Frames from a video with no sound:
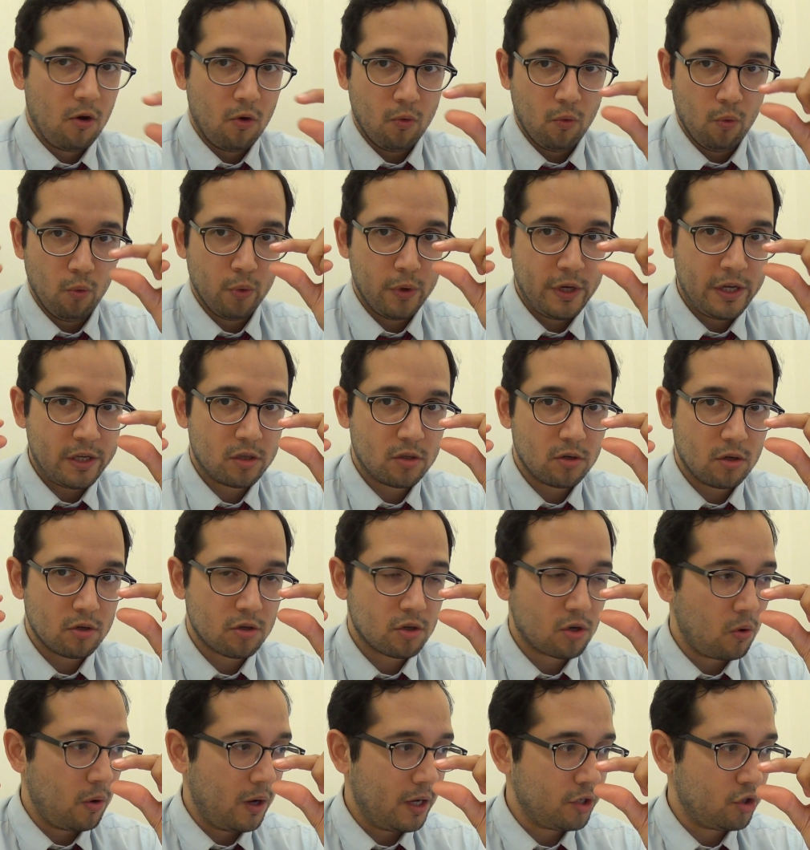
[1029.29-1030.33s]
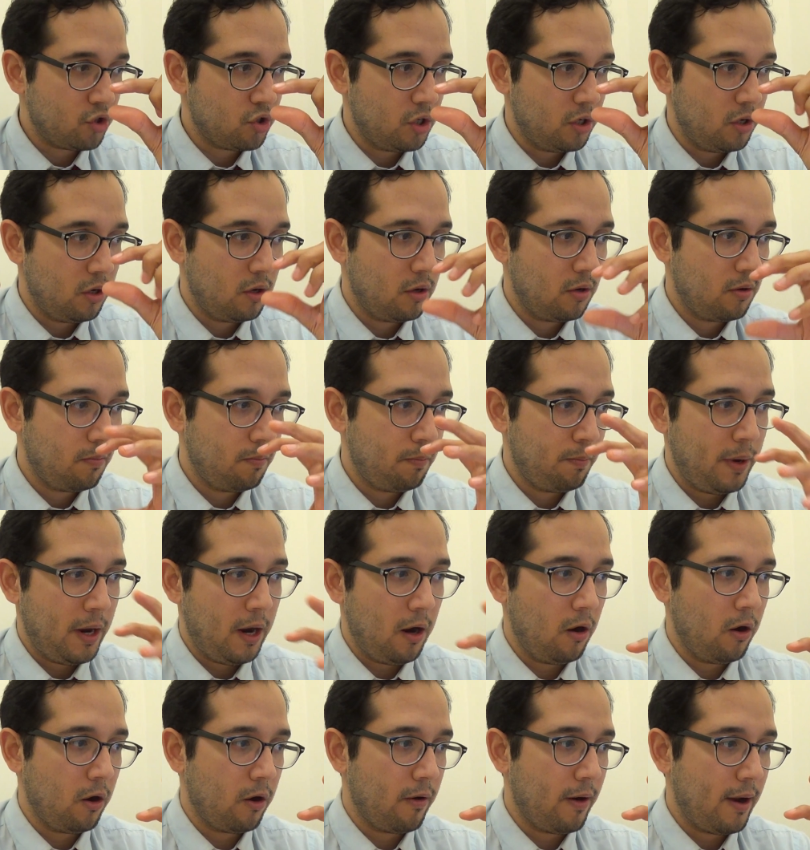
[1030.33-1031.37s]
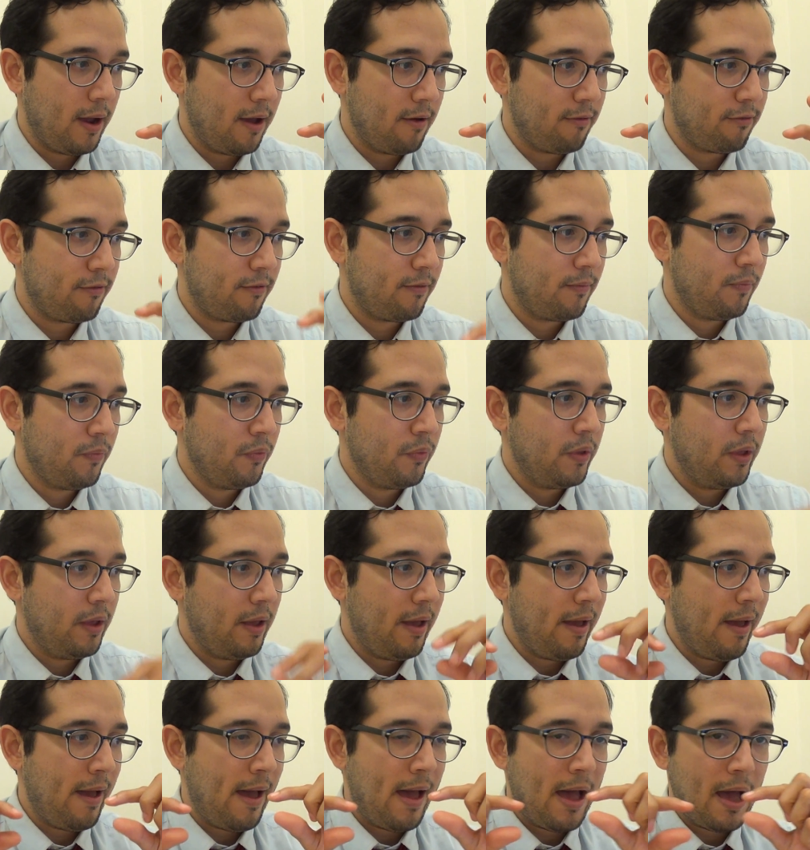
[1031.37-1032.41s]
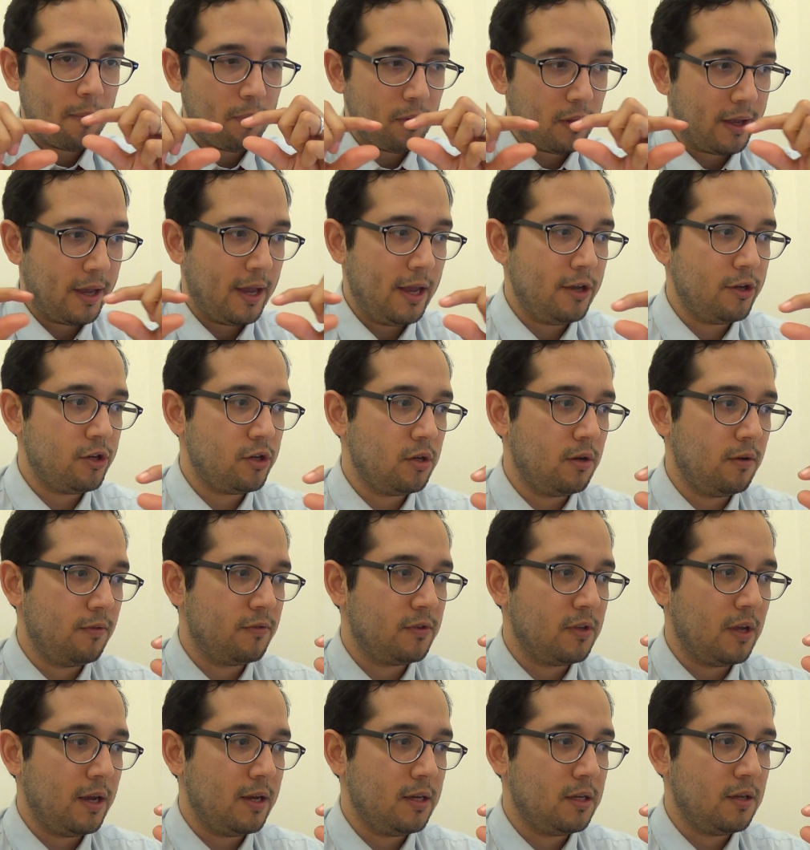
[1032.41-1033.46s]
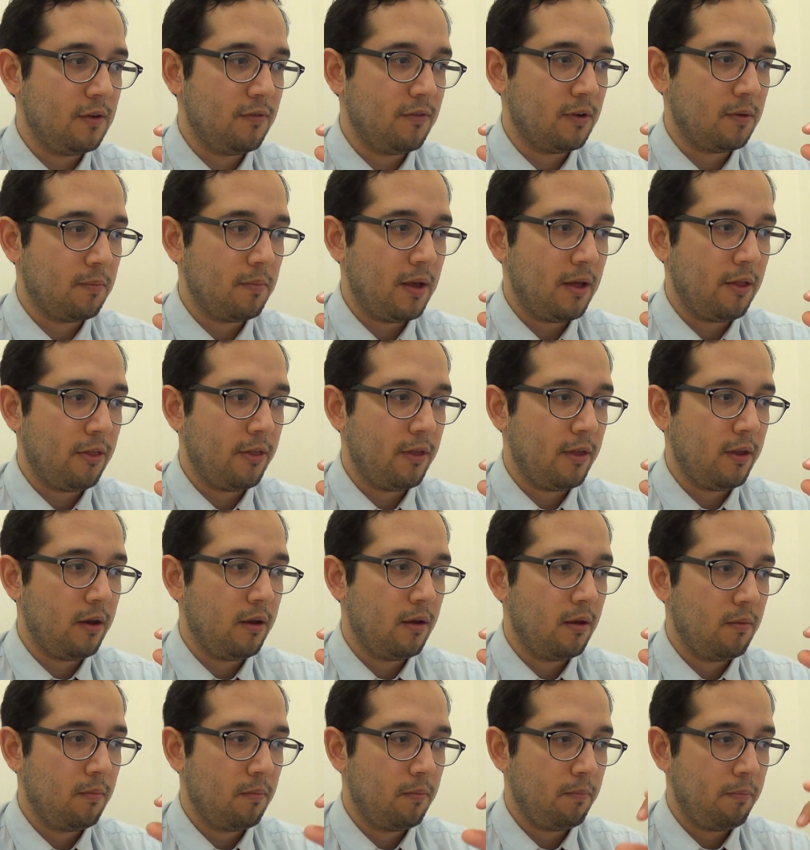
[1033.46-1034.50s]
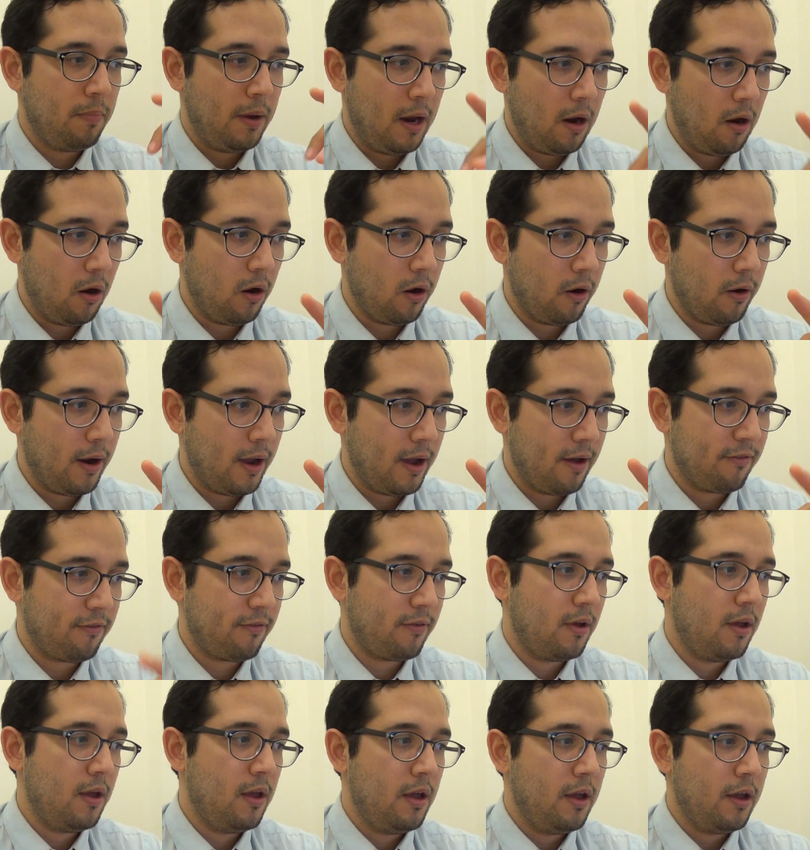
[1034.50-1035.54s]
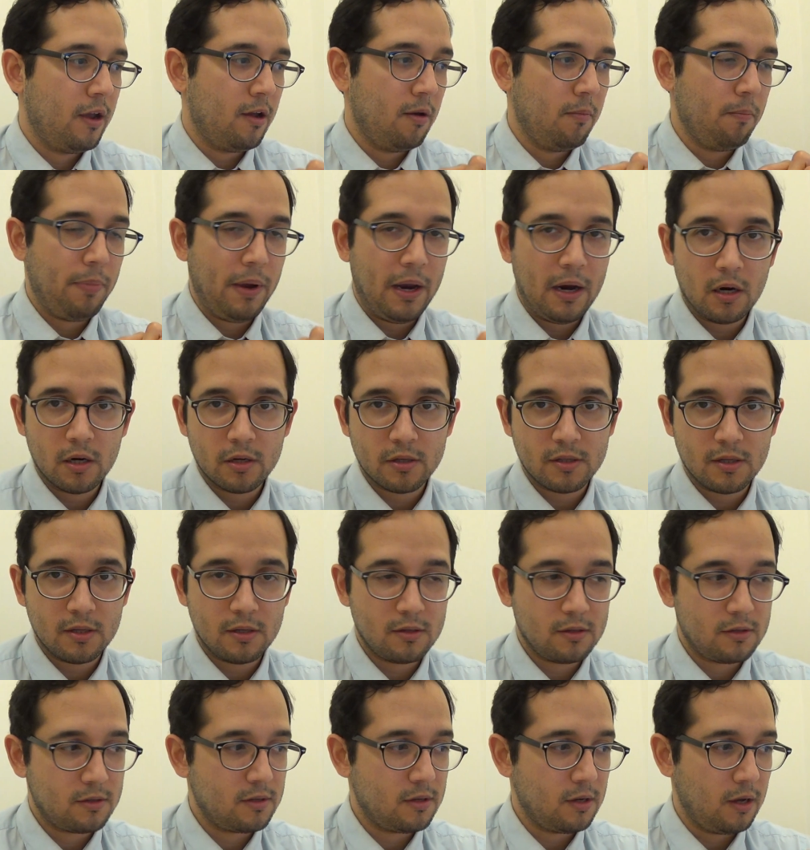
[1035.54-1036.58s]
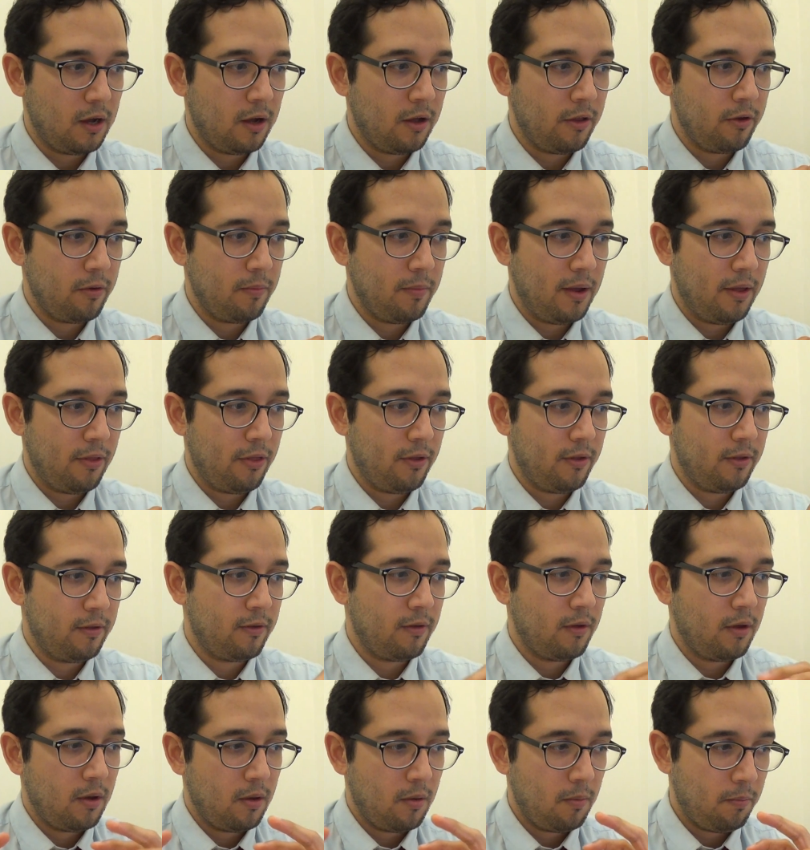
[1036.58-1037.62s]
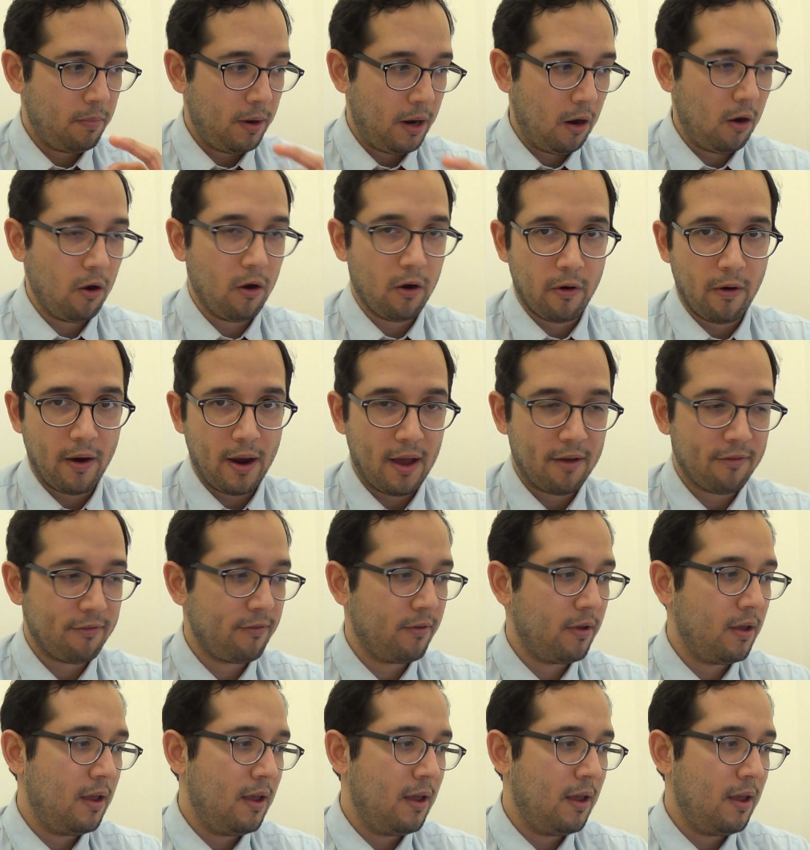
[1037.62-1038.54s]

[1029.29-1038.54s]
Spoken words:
research question, paragraph, application of scientific method, paragraph, comparisons to other methods, paragraph.